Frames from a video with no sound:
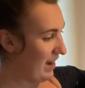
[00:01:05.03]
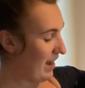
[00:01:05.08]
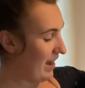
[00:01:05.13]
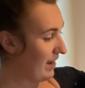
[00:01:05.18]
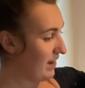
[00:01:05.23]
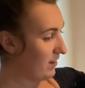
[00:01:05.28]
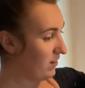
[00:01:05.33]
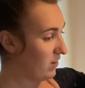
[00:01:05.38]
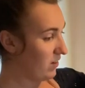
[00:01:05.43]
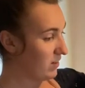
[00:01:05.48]

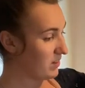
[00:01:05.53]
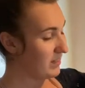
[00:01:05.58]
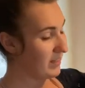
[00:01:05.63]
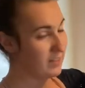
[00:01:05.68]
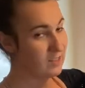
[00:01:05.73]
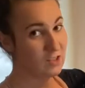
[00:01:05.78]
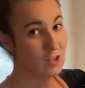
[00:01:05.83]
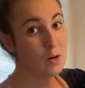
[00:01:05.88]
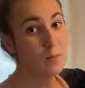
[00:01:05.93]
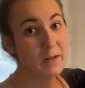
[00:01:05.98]
I looked
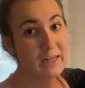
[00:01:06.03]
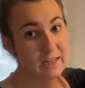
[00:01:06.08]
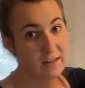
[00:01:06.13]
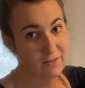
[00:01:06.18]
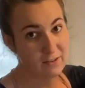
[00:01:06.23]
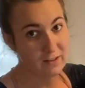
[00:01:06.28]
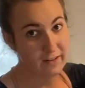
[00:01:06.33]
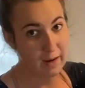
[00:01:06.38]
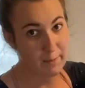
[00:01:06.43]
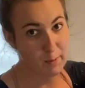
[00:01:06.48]
at so many
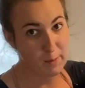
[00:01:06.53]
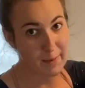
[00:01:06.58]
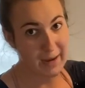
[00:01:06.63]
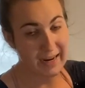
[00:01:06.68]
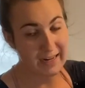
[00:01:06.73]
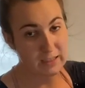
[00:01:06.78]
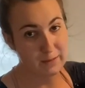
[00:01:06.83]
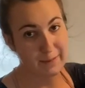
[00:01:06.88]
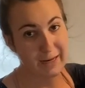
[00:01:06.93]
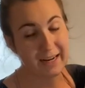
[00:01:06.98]
different diaper
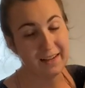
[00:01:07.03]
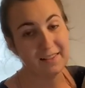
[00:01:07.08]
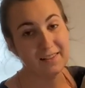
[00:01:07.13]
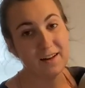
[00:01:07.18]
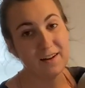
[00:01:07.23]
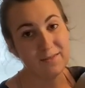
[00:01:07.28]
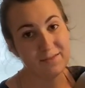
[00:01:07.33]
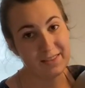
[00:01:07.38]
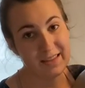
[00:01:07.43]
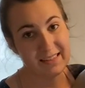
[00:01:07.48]
bags, but I
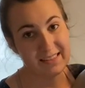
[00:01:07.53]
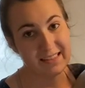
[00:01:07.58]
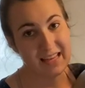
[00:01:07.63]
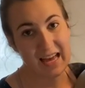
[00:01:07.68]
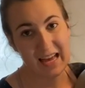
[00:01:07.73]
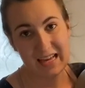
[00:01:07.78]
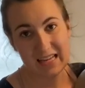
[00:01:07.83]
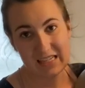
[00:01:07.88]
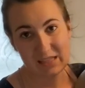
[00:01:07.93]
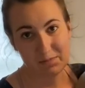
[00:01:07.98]
love this
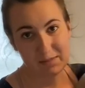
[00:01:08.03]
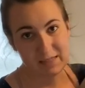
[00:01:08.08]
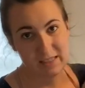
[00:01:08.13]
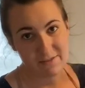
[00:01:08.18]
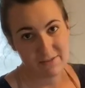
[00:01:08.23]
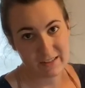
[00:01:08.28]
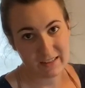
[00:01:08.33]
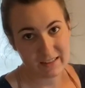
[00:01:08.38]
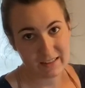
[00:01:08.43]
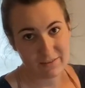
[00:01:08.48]

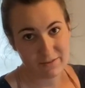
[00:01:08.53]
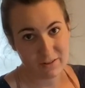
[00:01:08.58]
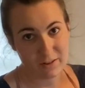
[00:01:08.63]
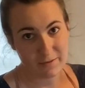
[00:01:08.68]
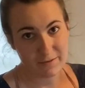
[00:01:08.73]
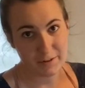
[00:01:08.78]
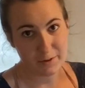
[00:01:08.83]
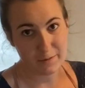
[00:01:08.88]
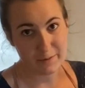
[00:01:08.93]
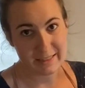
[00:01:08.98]
specifically for a
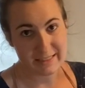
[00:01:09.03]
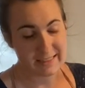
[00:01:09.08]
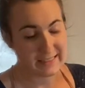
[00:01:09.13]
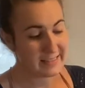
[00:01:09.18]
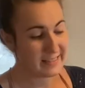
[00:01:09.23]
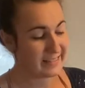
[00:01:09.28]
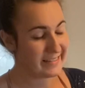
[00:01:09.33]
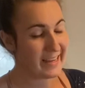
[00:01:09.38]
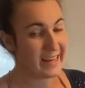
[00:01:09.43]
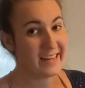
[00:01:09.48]
few
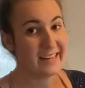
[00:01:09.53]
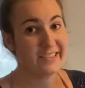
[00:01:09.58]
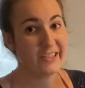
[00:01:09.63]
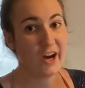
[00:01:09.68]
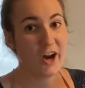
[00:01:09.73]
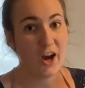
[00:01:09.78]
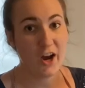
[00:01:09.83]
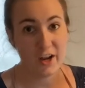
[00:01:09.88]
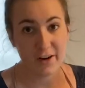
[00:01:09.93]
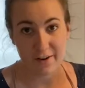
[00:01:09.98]
reasons. It's got a
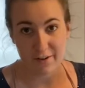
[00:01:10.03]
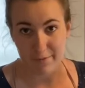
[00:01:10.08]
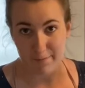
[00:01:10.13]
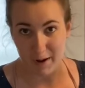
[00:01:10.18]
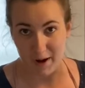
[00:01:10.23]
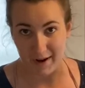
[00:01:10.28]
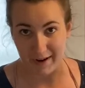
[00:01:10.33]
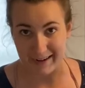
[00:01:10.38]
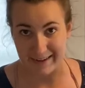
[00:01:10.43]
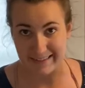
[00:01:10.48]
ton of
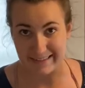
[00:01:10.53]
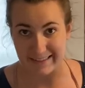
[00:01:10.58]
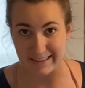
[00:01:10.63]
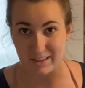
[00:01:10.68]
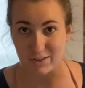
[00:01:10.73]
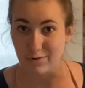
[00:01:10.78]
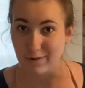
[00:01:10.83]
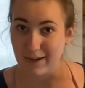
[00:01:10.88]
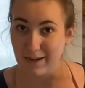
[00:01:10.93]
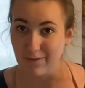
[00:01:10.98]
pockets.
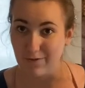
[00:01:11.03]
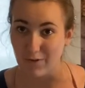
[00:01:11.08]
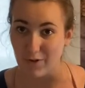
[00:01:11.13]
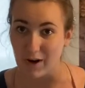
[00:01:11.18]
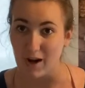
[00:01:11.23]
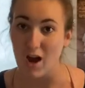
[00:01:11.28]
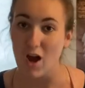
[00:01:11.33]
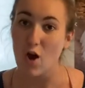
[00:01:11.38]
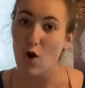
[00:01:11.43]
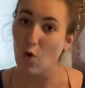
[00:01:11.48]
It's great
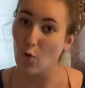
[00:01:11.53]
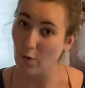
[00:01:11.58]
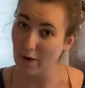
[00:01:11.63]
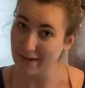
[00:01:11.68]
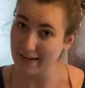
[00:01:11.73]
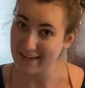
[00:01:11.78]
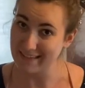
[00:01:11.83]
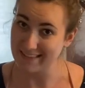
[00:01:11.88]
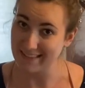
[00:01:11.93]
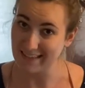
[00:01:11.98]
for
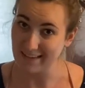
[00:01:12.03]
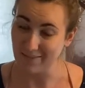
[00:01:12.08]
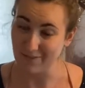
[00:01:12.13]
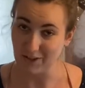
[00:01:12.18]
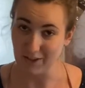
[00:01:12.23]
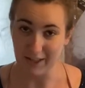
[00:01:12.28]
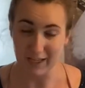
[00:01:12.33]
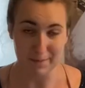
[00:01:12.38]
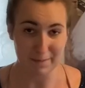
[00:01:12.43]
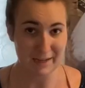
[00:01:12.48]
organizing if
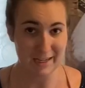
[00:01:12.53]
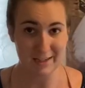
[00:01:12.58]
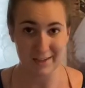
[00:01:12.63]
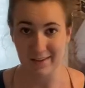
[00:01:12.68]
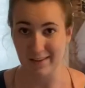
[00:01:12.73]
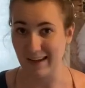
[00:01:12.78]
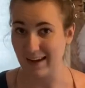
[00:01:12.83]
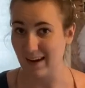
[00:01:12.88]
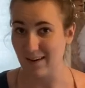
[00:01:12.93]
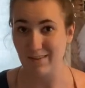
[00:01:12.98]
you're like me and you
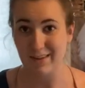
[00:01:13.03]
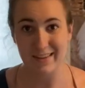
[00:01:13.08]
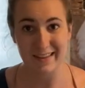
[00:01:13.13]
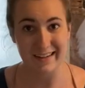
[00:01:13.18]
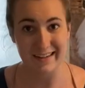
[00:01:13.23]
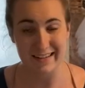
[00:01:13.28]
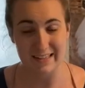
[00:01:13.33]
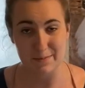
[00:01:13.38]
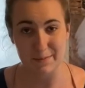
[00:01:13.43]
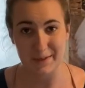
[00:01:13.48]
like everything
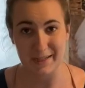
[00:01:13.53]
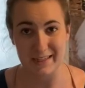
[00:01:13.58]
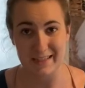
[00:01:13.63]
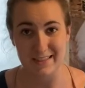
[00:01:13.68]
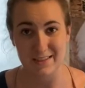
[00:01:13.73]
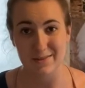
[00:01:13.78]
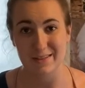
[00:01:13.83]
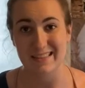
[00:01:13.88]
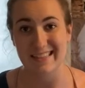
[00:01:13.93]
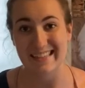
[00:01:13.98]
in its place
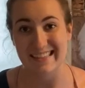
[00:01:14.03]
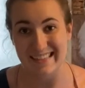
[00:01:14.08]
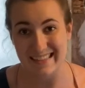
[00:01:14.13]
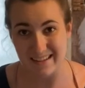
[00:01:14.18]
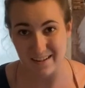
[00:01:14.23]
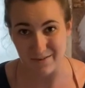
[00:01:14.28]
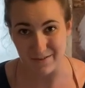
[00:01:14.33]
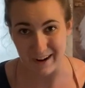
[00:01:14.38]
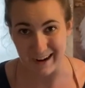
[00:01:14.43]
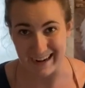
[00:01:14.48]
so it's easy
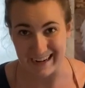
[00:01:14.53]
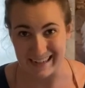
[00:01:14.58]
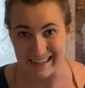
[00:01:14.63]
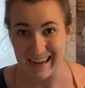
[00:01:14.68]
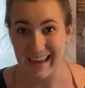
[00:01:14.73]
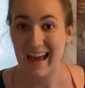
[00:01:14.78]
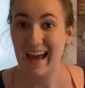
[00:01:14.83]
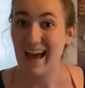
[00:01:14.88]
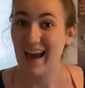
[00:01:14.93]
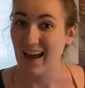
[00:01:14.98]
to find.
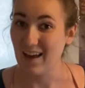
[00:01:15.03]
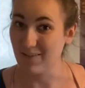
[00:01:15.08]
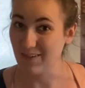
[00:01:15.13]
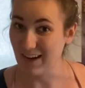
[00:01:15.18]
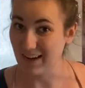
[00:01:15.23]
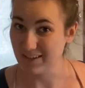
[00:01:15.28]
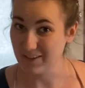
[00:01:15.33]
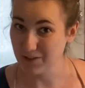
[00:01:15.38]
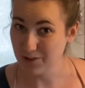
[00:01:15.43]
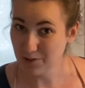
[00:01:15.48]
I've
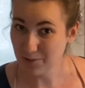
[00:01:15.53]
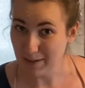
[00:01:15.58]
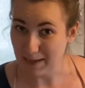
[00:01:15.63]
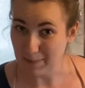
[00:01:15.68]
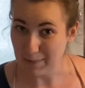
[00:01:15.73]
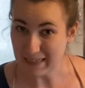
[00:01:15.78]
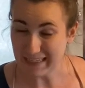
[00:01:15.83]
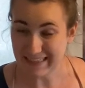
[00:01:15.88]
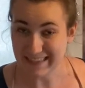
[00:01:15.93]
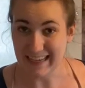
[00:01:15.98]
got 2
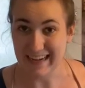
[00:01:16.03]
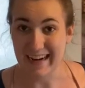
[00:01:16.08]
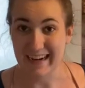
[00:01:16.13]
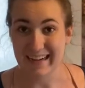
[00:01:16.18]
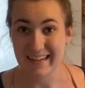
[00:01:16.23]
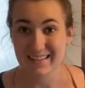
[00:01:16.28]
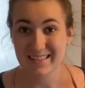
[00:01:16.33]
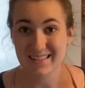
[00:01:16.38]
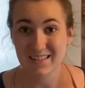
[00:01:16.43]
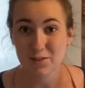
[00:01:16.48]
babies and I
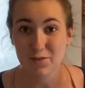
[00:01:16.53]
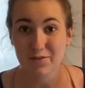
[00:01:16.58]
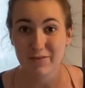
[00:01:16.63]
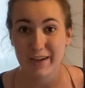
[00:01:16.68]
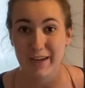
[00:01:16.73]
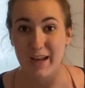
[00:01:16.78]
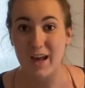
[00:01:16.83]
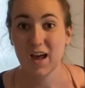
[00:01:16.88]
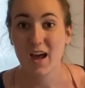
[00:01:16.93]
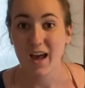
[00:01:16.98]
can still
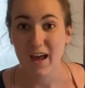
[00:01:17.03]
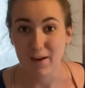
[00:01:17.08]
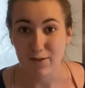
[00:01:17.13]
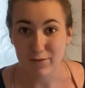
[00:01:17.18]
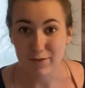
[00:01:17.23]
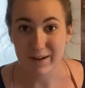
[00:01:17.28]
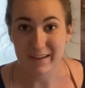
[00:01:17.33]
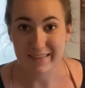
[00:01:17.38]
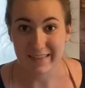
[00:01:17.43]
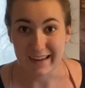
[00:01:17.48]
fit
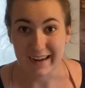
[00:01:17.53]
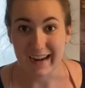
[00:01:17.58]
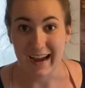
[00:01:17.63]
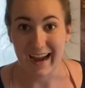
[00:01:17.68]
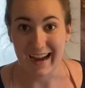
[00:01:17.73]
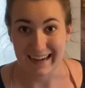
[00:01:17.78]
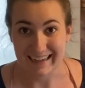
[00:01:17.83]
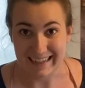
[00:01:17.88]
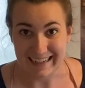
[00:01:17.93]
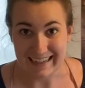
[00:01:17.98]
everything
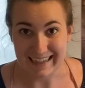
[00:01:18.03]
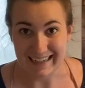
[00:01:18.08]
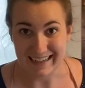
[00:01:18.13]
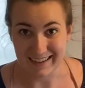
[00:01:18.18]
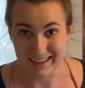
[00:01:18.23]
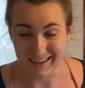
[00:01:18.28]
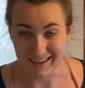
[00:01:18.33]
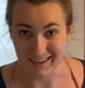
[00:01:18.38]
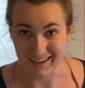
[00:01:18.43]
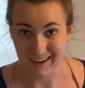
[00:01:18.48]
I need in
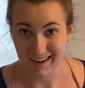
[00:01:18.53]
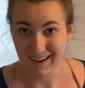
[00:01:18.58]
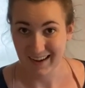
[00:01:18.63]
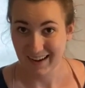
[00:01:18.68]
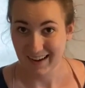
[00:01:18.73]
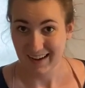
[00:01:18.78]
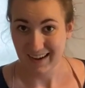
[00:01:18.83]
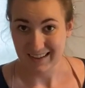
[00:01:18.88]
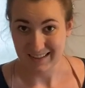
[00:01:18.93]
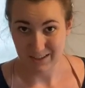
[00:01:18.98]
here.
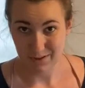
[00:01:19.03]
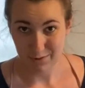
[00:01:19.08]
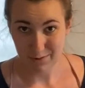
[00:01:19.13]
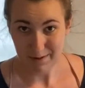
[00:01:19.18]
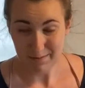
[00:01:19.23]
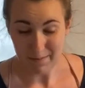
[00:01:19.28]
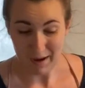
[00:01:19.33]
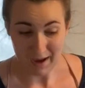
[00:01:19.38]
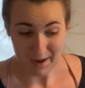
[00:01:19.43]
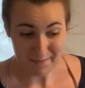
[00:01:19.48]
As a twin
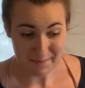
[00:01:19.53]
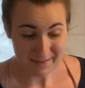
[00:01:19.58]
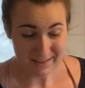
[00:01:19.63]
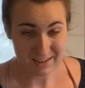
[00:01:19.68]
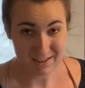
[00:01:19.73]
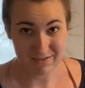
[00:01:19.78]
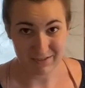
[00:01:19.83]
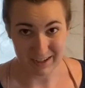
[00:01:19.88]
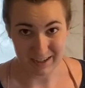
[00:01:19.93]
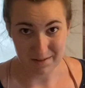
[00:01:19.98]
mom,
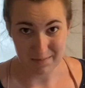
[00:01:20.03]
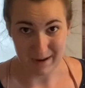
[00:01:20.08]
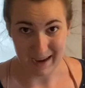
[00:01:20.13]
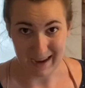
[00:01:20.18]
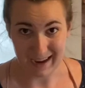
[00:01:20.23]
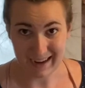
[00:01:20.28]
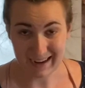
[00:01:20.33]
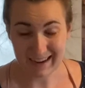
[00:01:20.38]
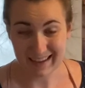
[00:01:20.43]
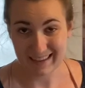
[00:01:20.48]
to find a
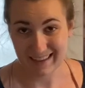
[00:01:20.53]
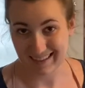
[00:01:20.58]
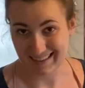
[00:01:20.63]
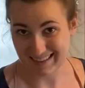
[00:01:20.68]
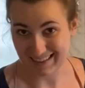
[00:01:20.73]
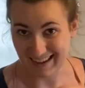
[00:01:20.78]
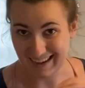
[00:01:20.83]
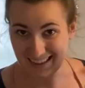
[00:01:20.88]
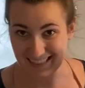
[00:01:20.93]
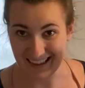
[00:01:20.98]
bag that's
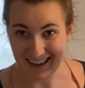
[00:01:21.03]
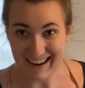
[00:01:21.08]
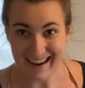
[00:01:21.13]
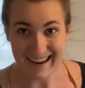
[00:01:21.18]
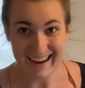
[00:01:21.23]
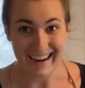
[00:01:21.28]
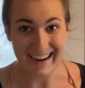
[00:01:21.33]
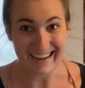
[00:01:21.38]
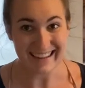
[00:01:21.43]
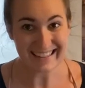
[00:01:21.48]
like that
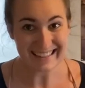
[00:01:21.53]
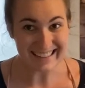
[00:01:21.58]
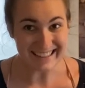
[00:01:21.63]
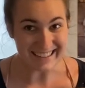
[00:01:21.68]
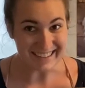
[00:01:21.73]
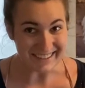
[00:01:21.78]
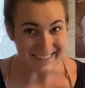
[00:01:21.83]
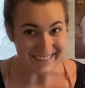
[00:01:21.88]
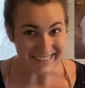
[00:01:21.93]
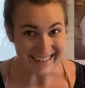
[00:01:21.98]
and
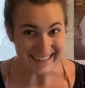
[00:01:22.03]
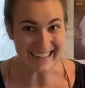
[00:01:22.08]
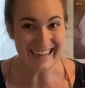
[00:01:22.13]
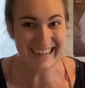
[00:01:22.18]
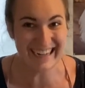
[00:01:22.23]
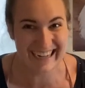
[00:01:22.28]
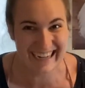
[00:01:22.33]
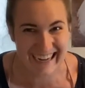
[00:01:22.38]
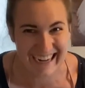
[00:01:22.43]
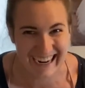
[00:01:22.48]
cute,
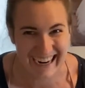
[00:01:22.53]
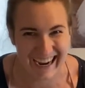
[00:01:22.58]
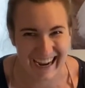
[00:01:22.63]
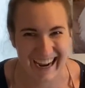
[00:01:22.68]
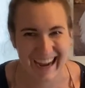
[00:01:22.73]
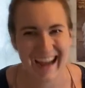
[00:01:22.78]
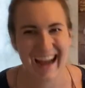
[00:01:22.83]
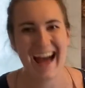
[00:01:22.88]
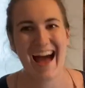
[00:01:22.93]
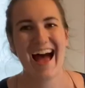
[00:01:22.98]

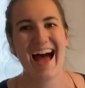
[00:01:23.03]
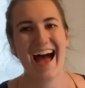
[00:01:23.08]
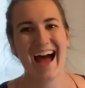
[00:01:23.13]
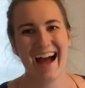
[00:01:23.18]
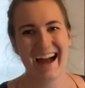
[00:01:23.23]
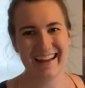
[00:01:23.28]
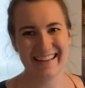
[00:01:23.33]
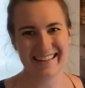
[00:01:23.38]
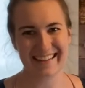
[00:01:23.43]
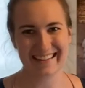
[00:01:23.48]

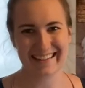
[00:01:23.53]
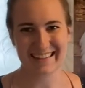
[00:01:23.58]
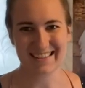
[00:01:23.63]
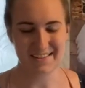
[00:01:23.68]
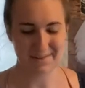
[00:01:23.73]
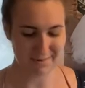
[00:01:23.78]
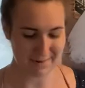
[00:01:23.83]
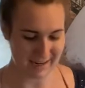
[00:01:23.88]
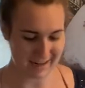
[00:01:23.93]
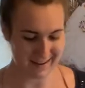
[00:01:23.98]
I think that's a
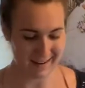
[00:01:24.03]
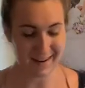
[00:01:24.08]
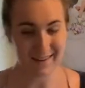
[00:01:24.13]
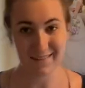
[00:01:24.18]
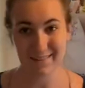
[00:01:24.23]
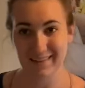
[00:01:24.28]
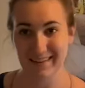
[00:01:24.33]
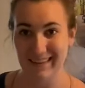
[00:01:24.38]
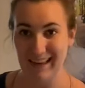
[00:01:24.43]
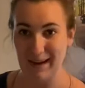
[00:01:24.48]
win. Not
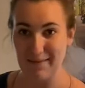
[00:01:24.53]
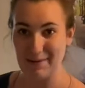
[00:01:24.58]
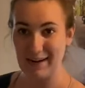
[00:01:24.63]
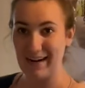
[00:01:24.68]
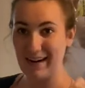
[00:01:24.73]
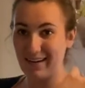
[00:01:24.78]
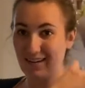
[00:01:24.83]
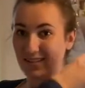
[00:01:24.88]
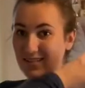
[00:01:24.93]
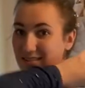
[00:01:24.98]
only that, but I
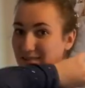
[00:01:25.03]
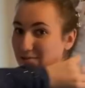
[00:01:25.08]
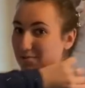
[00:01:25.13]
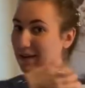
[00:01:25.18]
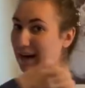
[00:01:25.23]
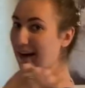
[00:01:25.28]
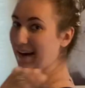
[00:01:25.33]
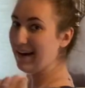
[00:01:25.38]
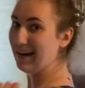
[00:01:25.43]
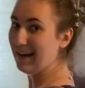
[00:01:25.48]
can also
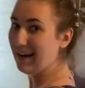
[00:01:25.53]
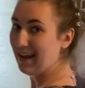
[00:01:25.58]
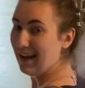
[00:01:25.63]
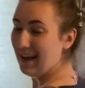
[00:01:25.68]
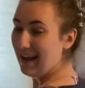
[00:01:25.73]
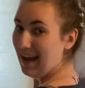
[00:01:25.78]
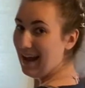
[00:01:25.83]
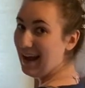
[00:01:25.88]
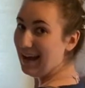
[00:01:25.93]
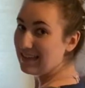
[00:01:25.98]
wear it
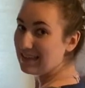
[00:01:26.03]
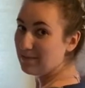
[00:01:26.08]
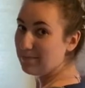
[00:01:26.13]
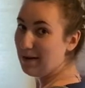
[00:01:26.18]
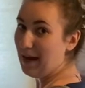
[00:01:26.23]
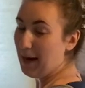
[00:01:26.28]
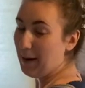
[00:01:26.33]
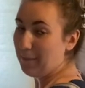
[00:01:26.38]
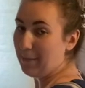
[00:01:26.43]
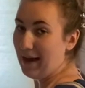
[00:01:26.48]
as a
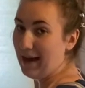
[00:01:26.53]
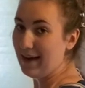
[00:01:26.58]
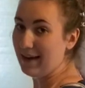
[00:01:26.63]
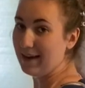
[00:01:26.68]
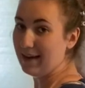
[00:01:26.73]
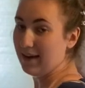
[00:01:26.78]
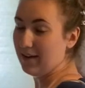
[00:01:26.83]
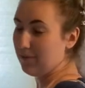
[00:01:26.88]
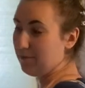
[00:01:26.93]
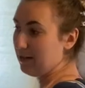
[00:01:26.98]
backpack,
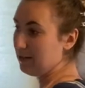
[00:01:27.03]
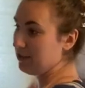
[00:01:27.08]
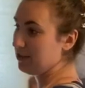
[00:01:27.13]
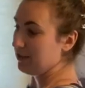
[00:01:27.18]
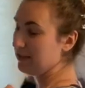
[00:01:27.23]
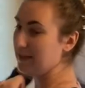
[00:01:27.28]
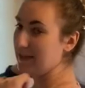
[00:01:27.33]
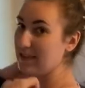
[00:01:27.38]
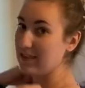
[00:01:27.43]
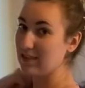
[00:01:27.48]
which
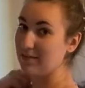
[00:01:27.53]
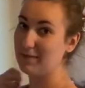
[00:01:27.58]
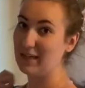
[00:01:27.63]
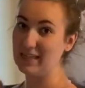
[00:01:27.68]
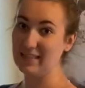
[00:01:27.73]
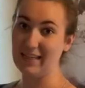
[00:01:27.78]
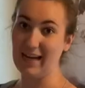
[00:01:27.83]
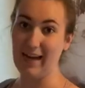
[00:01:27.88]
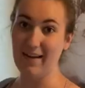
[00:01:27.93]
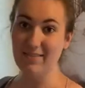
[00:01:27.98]
is a
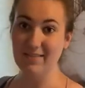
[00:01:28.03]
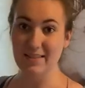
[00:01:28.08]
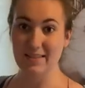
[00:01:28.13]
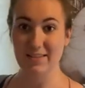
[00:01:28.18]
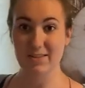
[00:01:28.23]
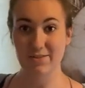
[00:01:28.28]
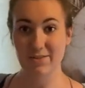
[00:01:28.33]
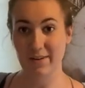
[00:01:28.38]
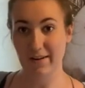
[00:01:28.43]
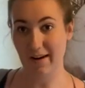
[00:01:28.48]
must-have since,
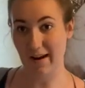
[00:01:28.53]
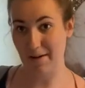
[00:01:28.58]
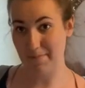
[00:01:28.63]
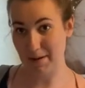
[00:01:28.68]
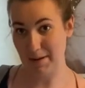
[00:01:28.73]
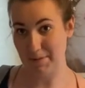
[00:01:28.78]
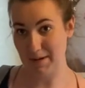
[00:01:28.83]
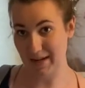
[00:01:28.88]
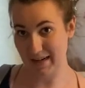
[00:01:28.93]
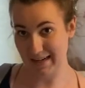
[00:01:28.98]
you know, I got
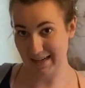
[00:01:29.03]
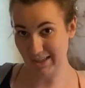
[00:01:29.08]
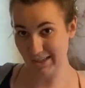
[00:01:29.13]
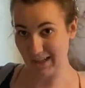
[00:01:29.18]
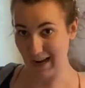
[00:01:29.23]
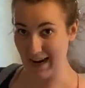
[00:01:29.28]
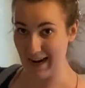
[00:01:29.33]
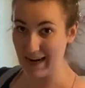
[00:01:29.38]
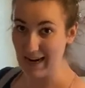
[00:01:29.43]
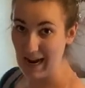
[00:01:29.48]
baby on each
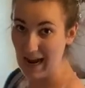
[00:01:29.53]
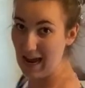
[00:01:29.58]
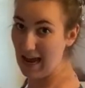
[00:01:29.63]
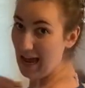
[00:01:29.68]
side.